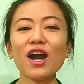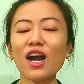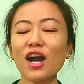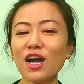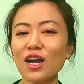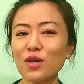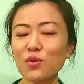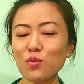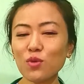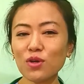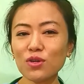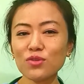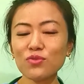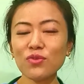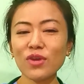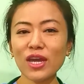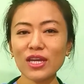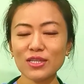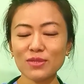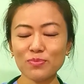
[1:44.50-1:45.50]
I want
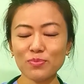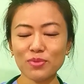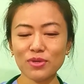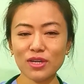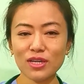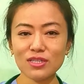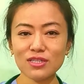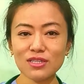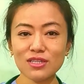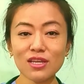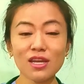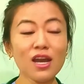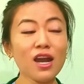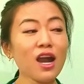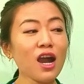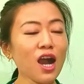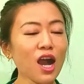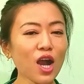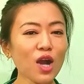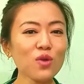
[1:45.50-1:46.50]
to express
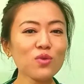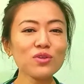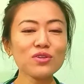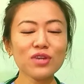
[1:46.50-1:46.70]
how